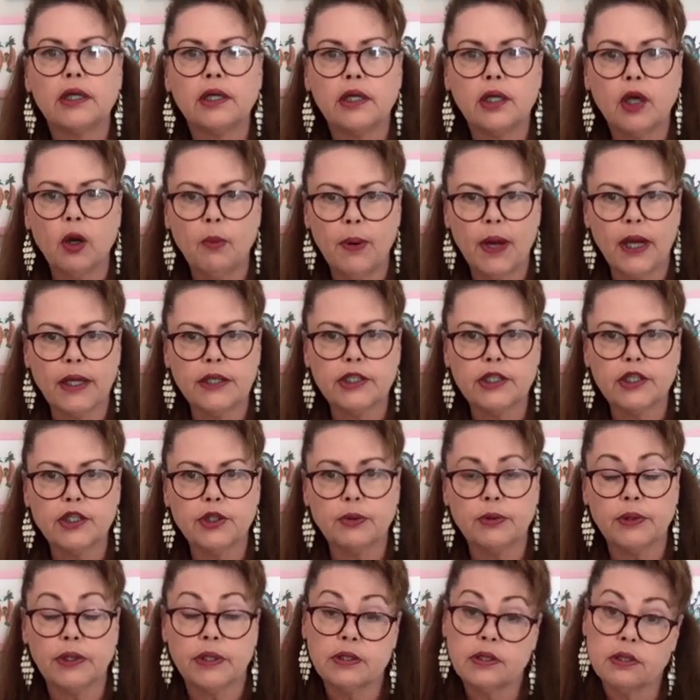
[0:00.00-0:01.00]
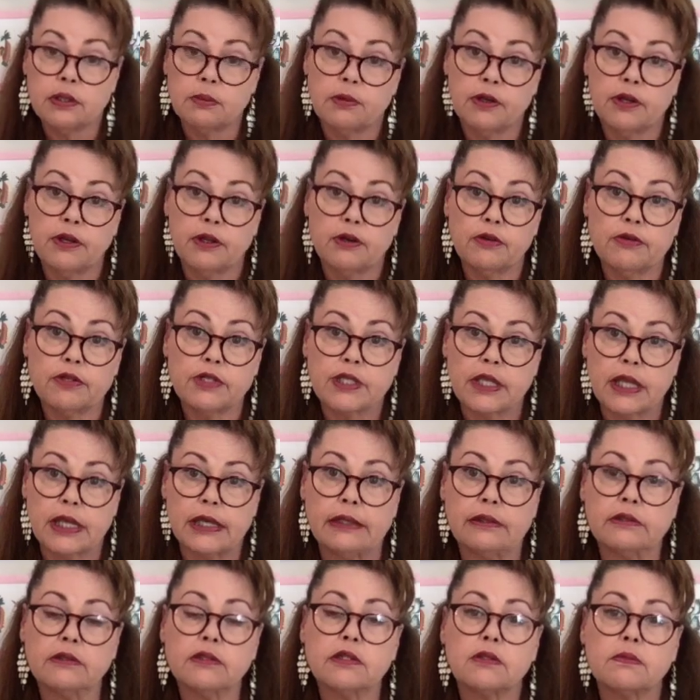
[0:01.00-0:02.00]
go back to doing some of those
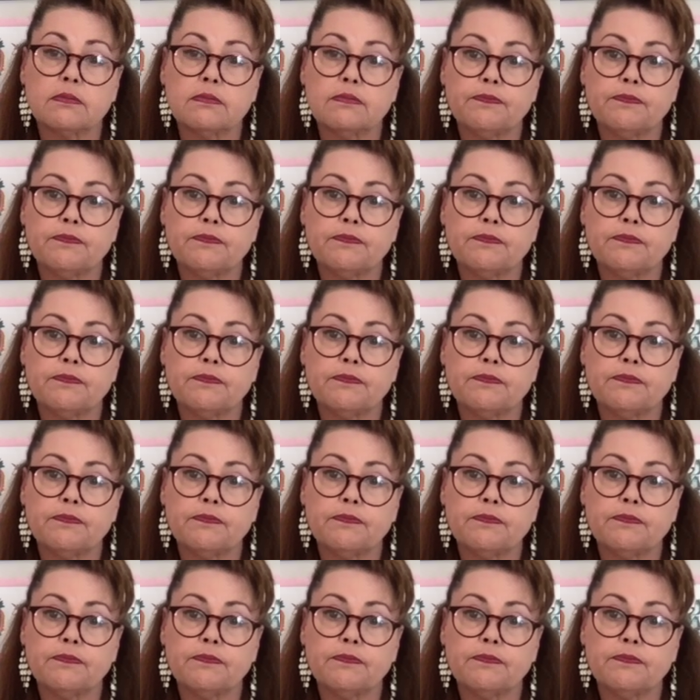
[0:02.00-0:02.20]
things.